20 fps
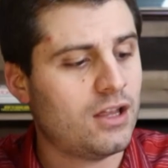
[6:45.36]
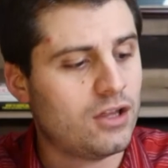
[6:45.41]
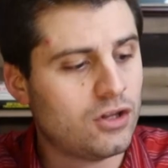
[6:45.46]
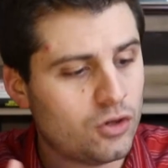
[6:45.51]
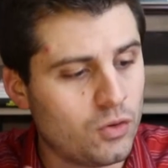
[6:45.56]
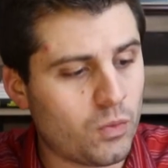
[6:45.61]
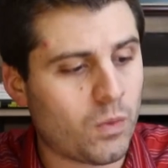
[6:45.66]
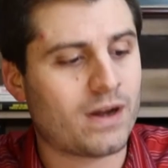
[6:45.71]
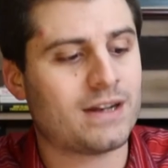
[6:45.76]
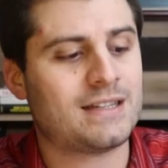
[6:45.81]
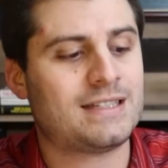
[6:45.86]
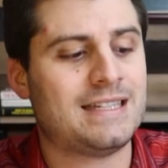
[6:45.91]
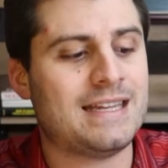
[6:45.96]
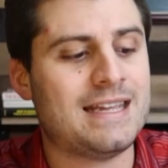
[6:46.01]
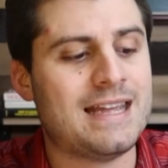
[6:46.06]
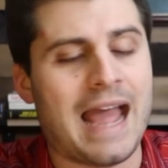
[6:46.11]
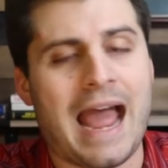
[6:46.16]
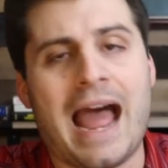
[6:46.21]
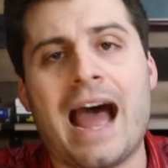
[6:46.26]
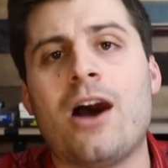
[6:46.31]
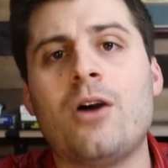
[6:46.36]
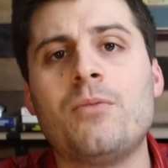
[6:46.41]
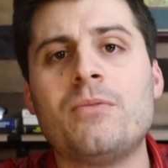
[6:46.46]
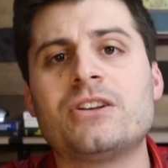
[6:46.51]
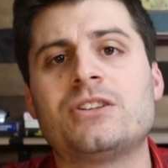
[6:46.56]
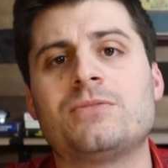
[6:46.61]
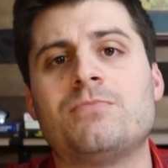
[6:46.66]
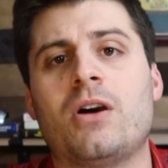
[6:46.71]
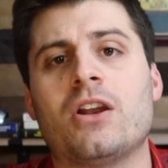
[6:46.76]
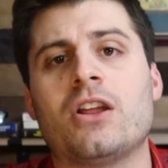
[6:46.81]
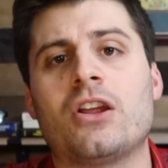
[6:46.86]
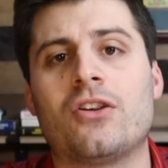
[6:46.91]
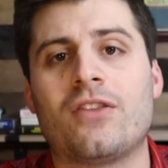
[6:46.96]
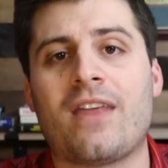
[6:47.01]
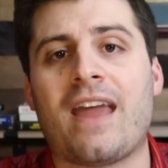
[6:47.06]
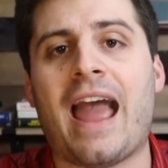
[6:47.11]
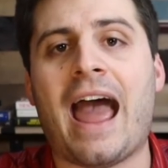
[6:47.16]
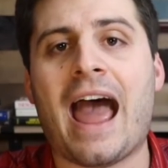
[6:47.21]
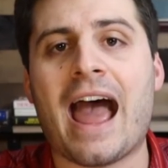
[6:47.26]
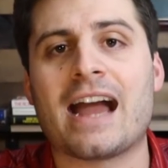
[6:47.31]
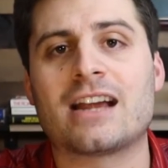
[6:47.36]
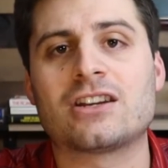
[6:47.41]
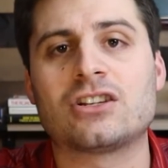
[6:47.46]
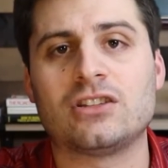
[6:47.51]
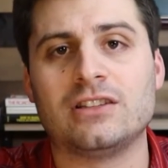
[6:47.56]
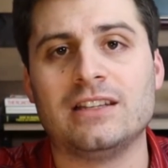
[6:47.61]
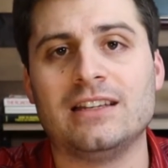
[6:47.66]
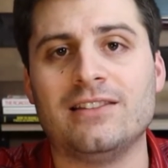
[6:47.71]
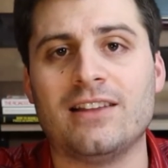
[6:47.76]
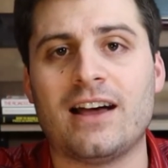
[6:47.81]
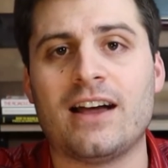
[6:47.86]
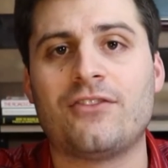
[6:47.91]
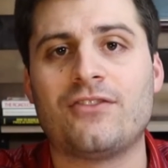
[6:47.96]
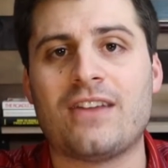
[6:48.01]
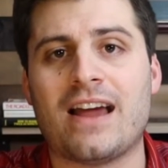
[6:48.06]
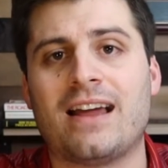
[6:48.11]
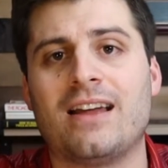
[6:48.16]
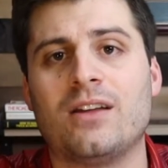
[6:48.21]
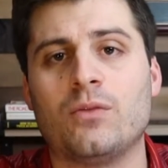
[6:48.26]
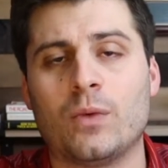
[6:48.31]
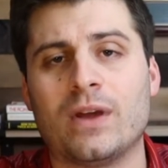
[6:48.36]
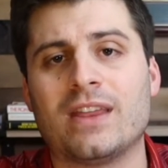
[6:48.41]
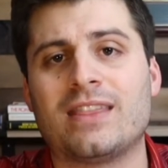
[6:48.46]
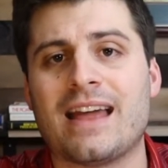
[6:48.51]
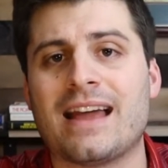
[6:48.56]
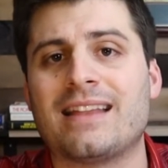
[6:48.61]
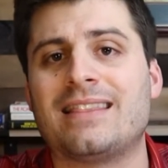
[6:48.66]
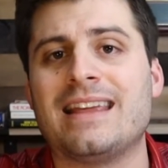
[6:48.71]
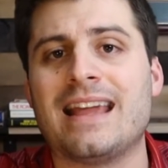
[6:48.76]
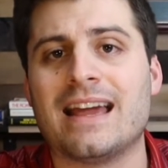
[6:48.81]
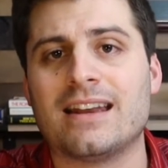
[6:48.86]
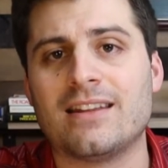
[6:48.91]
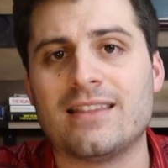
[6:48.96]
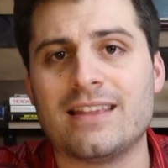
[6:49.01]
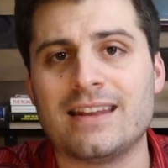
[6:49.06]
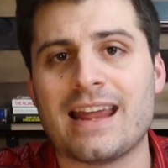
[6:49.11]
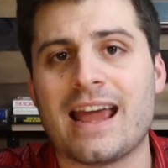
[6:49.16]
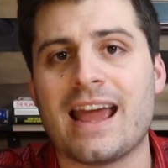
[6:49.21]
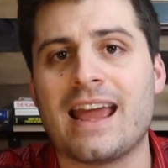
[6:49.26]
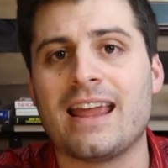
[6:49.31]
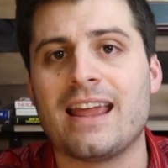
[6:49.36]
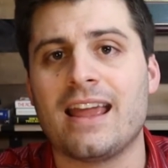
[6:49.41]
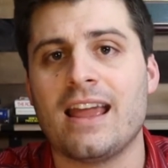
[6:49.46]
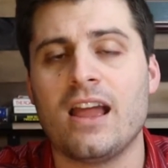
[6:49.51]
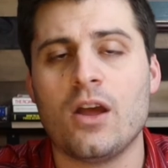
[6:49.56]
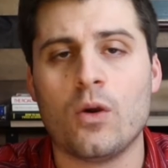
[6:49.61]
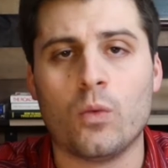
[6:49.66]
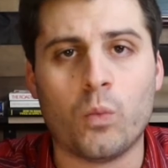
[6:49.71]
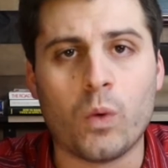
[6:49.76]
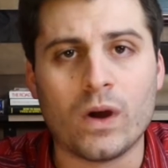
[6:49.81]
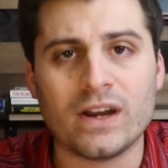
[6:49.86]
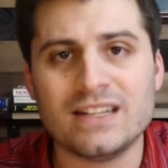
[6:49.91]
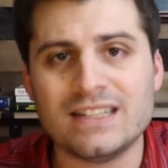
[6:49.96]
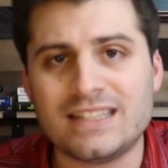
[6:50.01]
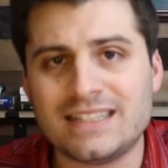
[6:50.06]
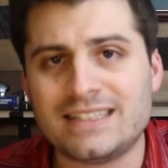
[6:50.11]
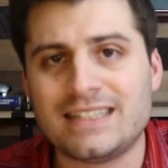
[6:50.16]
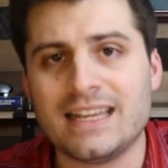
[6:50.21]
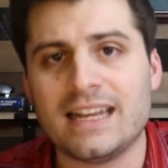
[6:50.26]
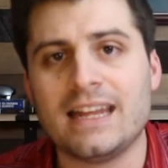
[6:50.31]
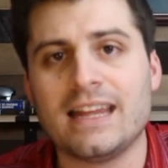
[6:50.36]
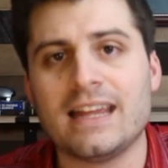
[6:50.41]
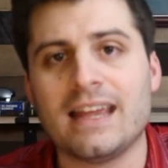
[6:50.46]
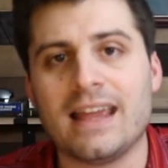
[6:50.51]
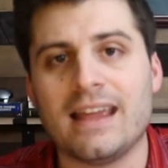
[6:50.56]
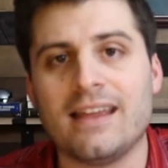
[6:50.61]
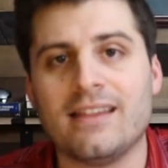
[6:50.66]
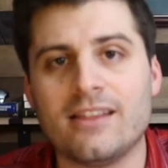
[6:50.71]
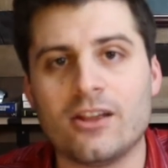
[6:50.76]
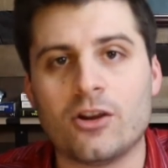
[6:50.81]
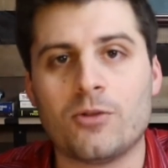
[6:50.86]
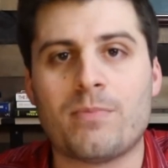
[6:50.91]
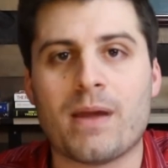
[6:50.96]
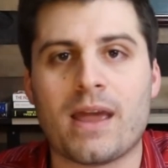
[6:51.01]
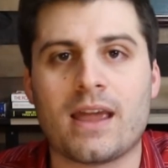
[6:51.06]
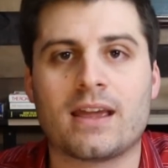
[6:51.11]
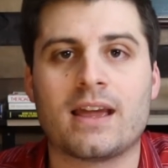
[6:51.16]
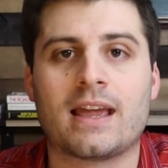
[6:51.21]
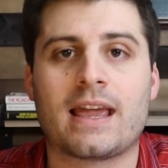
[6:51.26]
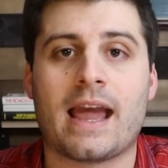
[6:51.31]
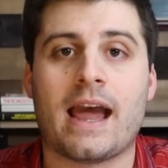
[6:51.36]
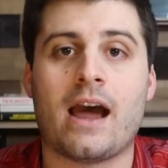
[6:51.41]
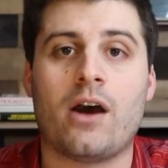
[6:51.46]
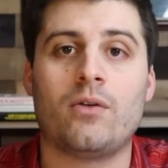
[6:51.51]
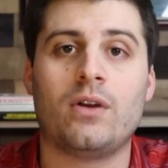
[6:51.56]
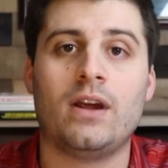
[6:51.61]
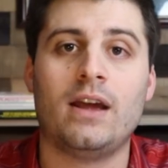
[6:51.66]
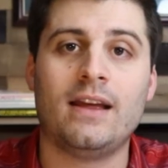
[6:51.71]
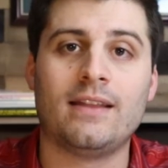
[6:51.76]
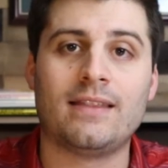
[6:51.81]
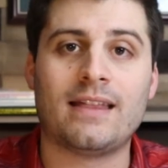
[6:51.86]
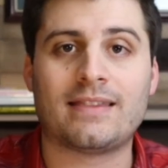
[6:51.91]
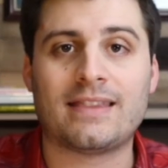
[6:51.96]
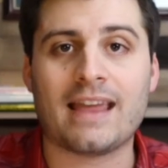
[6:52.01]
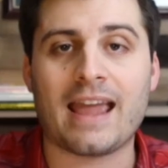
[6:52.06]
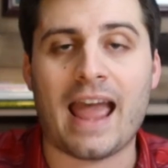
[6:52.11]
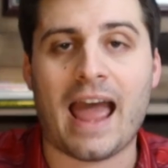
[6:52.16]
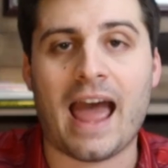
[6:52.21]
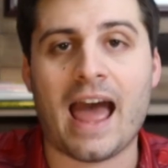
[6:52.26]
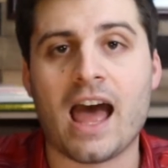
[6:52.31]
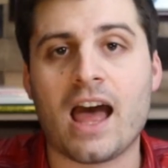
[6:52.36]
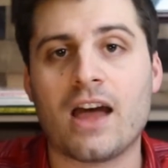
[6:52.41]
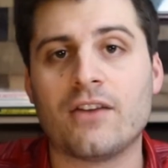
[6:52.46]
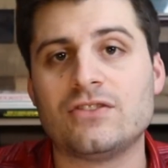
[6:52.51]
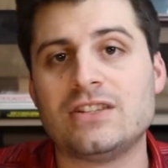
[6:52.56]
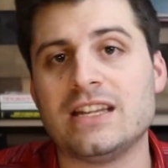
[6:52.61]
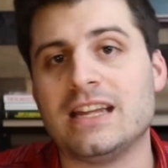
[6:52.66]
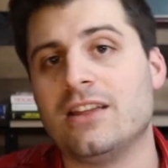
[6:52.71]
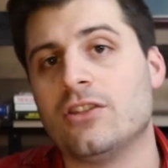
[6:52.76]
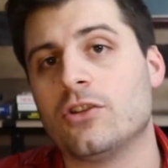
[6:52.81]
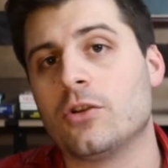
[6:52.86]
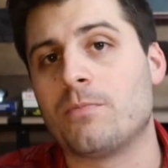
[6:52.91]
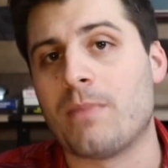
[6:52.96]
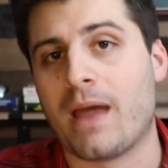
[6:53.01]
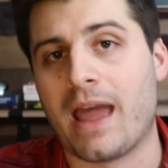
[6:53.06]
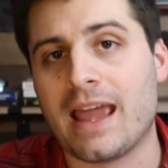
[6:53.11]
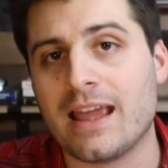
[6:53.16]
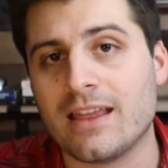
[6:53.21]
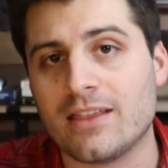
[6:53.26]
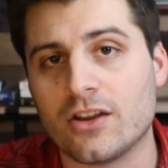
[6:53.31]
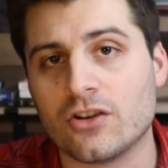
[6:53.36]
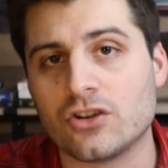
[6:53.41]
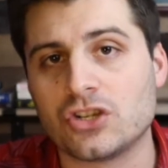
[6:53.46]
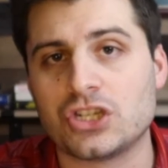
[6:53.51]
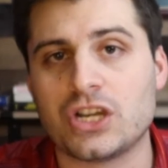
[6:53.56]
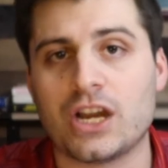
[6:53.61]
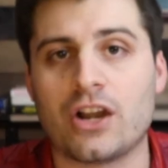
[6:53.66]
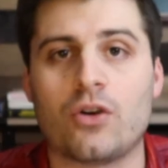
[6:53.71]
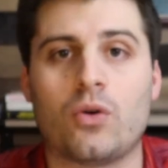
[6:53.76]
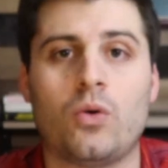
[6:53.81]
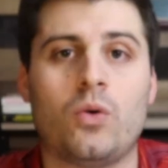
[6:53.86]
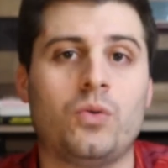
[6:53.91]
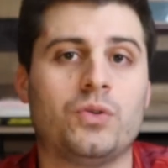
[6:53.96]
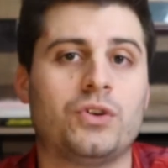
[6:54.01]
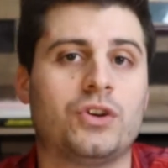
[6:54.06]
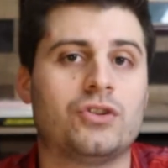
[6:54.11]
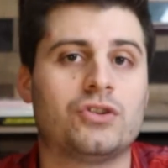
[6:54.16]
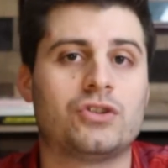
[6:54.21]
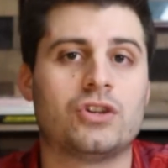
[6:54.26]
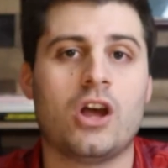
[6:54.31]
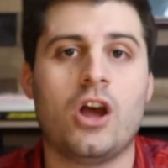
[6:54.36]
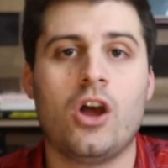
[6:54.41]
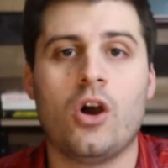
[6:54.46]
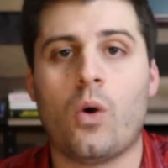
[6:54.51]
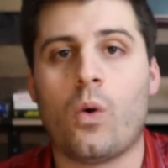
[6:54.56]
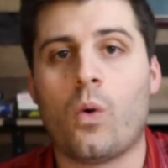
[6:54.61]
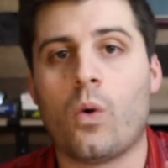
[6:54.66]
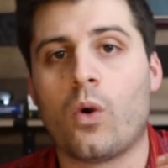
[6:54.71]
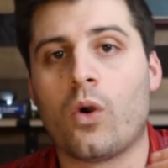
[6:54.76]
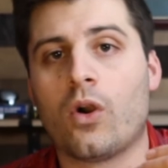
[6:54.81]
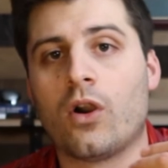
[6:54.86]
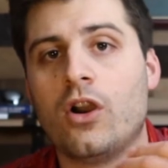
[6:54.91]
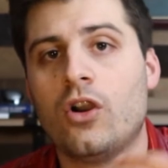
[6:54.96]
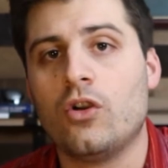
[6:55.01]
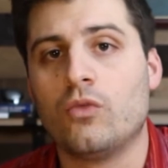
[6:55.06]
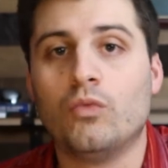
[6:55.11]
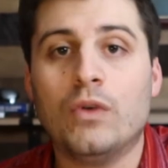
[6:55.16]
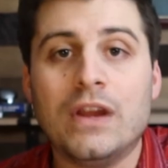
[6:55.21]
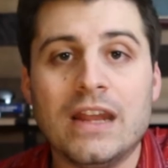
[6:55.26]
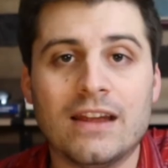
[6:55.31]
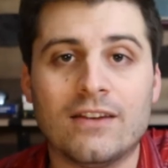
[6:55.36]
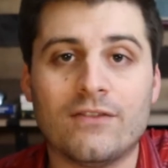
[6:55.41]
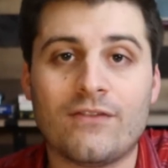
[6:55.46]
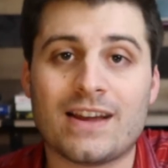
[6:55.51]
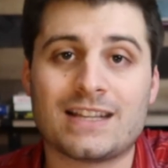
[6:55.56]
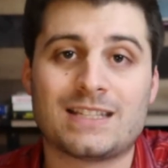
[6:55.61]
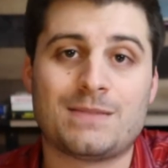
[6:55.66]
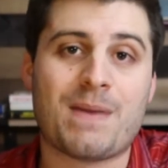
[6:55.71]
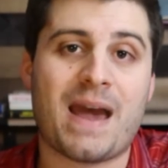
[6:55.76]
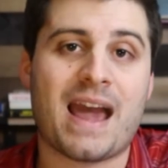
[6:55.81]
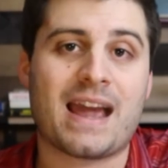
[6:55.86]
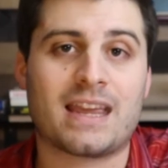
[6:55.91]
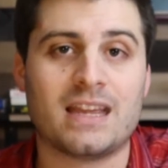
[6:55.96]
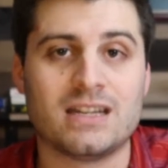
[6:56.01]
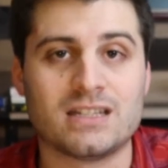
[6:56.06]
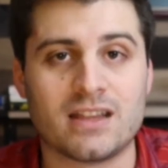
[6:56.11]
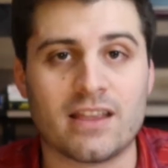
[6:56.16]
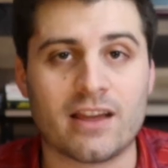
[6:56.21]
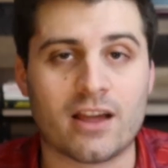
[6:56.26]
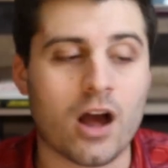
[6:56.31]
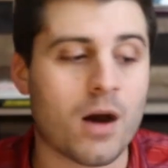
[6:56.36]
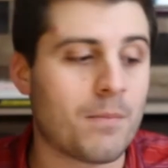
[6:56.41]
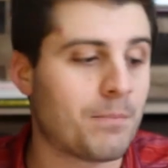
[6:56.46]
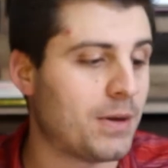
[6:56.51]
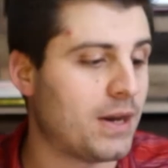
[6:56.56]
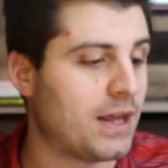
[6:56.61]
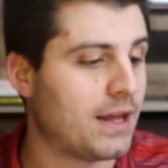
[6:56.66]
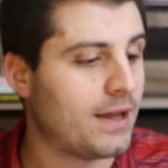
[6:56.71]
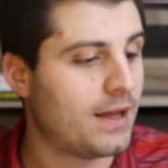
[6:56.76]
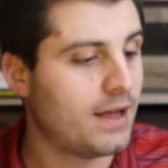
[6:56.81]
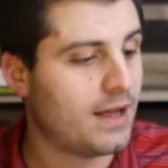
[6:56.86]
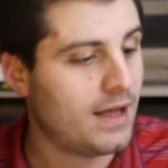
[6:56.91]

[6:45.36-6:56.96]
You want to see how much money are they actually left with at the end of the day. What is sitting in their bank account that they have to either pay their shareholders or reinvest back into the company.